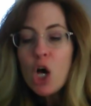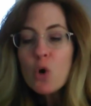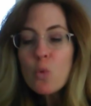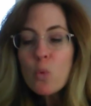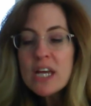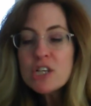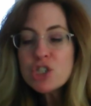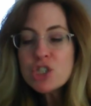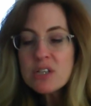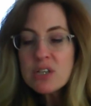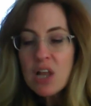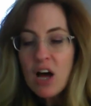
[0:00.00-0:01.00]
We
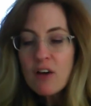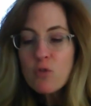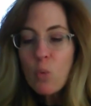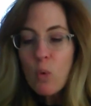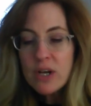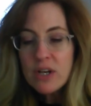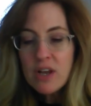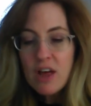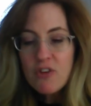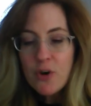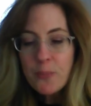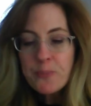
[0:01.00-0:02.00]
should love one
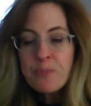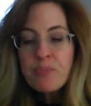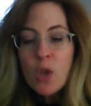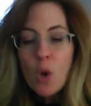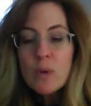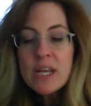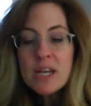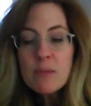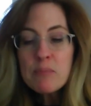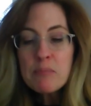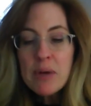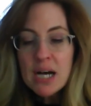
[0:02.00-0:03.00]
another. We
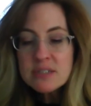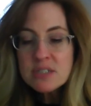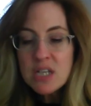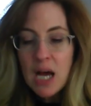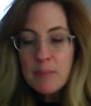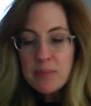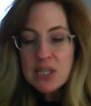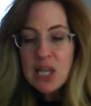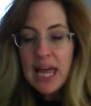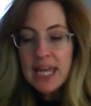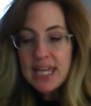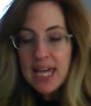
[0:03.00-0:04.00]
must not be
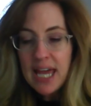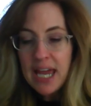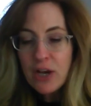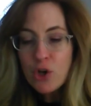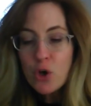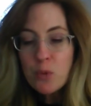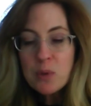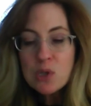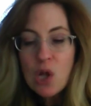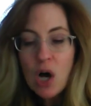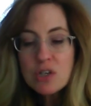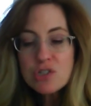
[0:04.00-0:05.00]
like Cain, who
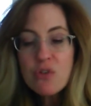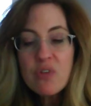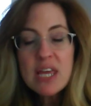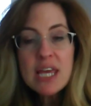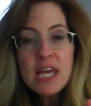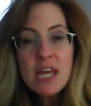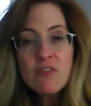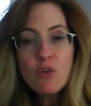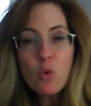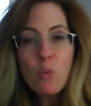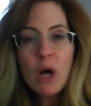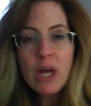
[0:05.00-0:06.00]
belonged to the
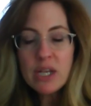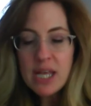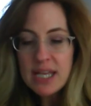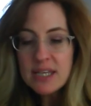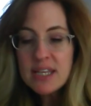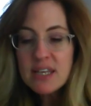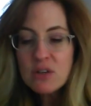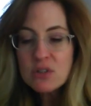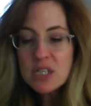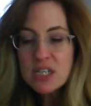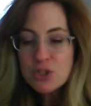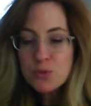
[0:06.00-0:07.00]
evil one and
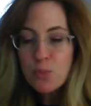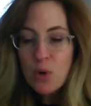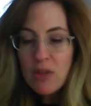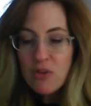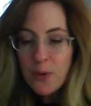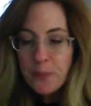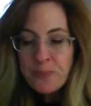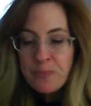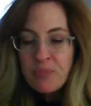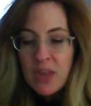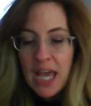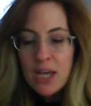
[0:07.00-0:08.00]
killed his brother.
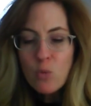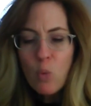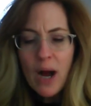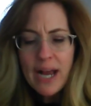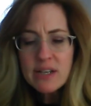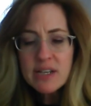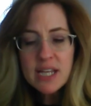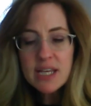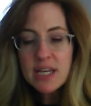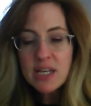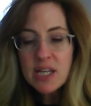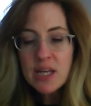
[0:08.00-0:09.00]
And why did he
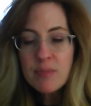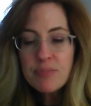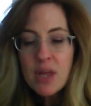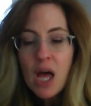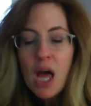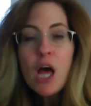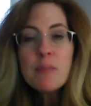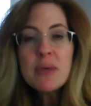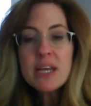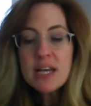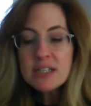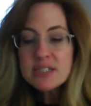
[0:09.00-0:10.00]
kill him?
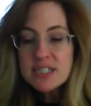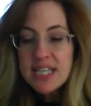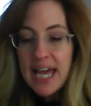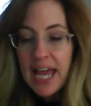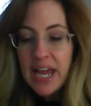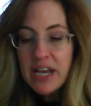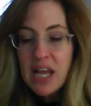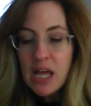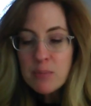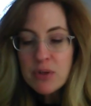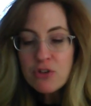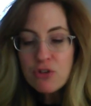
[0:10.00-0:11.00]
Because Cain
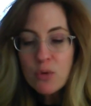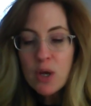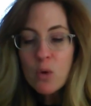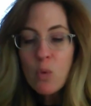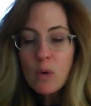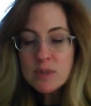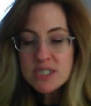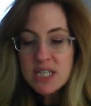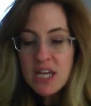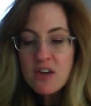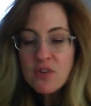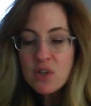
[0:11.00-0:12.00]
had been doing what was
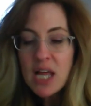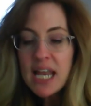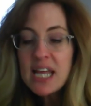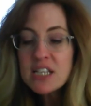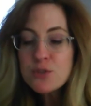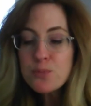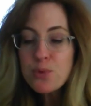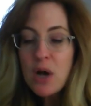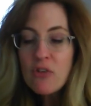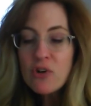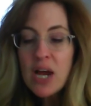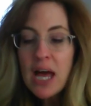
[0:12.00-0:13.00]
evil, and his
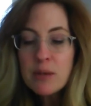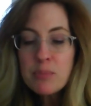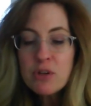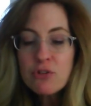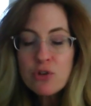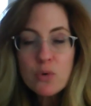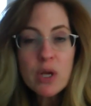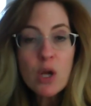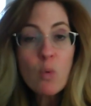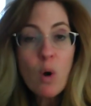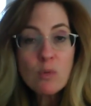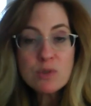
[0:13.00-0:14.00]
brother had been
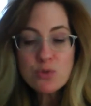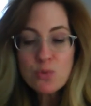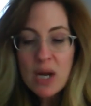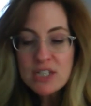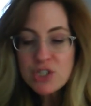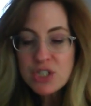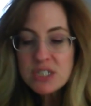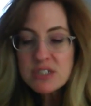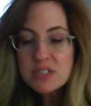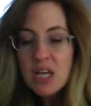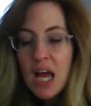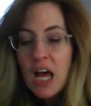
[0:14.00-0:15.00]
doing what was
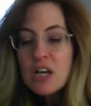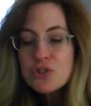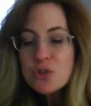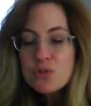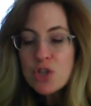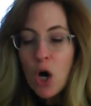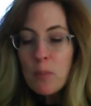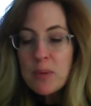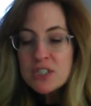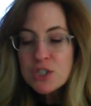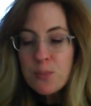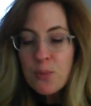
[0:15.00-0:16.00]
righteous. So don't
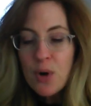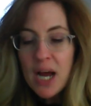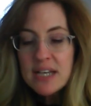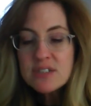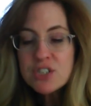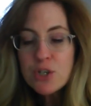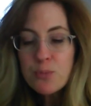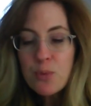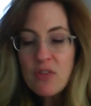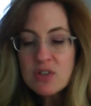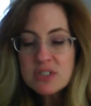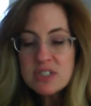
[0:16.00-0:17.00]
be surprised, dear
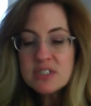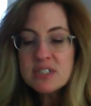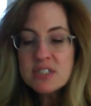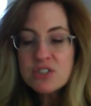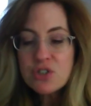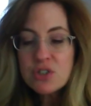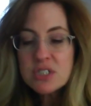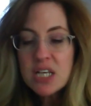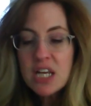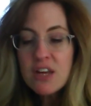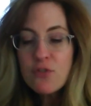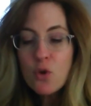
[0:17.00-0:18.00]
brothers and sisters,
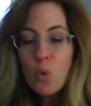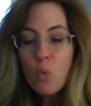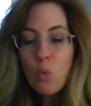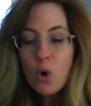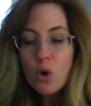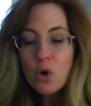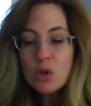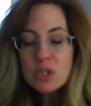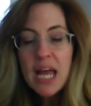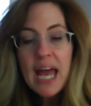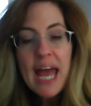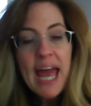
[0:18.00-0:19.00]
if the
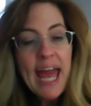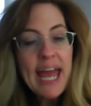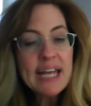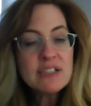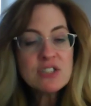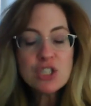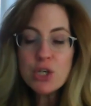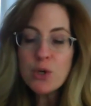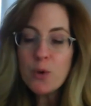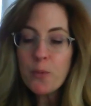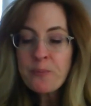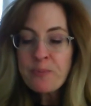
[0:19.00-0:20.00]
world hates
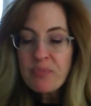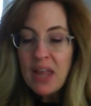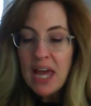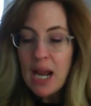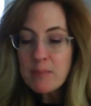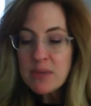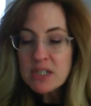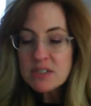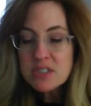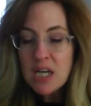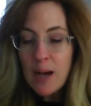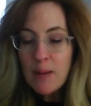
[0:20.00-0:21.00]
you. And I'm going to
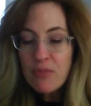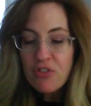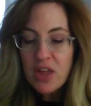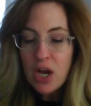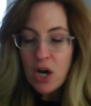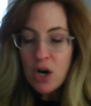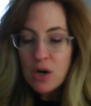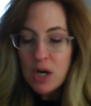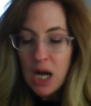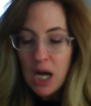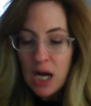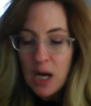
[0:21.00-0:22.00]
stop there
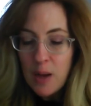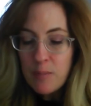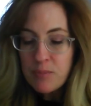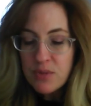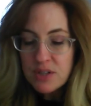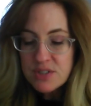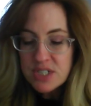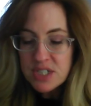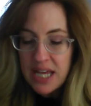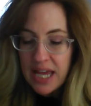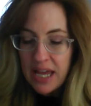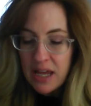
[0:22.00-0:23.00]
um,
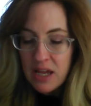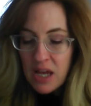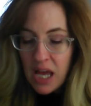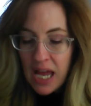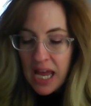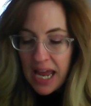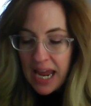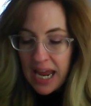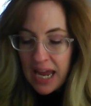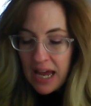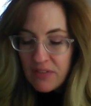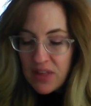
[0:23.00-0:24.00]
today
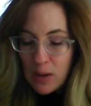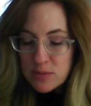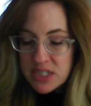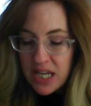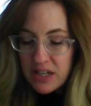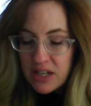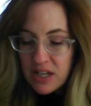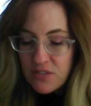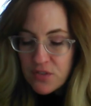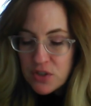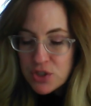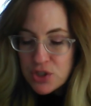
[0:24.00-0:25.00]
and that was ending
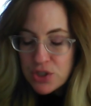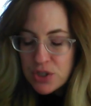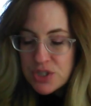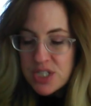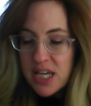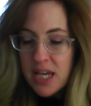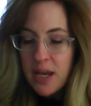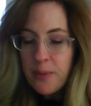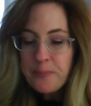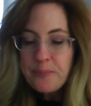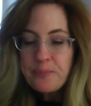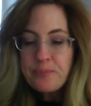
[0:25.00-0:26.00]
in verse
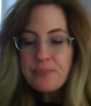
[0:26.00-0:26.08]
13.